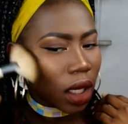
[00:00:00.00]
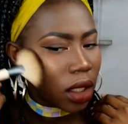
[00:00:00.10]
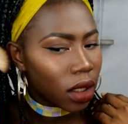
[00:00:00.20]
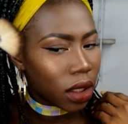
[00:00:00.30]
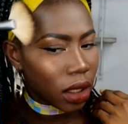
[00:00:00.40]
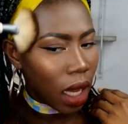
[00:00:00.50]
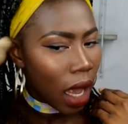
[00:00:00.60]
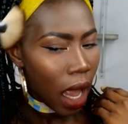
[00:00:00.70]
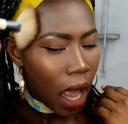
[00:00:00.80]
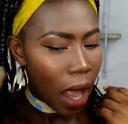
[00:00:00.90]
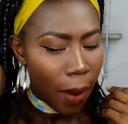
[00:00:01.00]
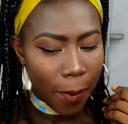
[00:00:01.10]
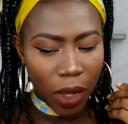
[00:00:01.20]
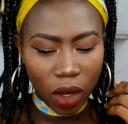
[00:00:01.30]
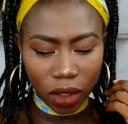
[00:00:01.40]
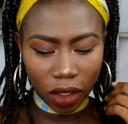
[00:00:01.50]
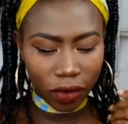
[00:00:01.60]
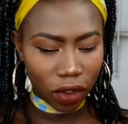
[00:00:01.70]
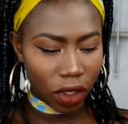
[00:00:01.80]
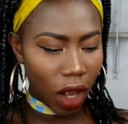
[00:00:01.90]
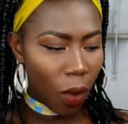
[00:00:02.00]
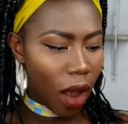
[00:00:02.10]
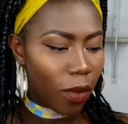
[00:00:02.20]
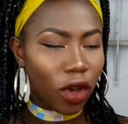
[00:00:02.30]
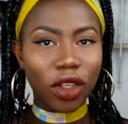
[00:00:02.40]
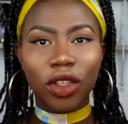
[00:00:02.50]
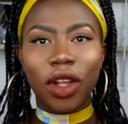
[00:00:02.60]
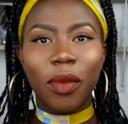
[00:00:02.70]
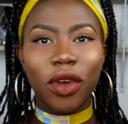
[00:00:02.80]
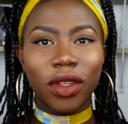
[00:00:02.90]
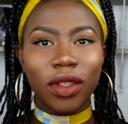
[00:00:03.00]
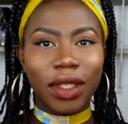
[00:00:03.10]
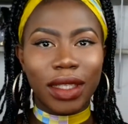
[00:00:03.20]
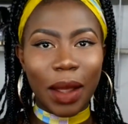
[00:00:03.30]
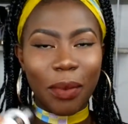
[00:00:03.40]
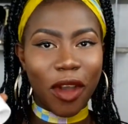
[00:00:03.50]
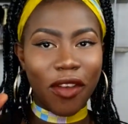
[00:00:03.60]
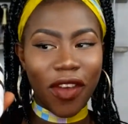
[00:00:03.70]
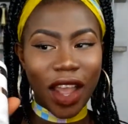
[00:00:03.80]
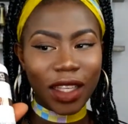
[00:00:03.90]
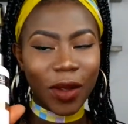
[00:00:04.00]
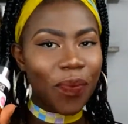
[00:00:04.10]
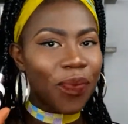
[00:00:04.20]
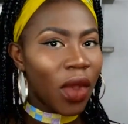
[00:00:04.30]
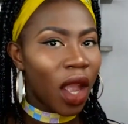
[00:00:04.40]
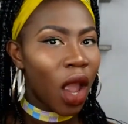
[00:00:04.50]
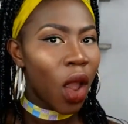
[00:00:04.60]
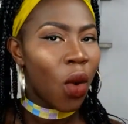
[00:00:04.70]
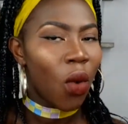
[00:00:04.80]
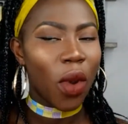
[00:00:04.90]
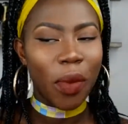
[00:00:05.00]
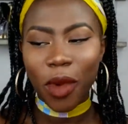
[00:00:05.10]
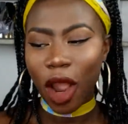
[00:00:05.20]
This is beautiful. So now what I'm going to do, I'm going to set my face with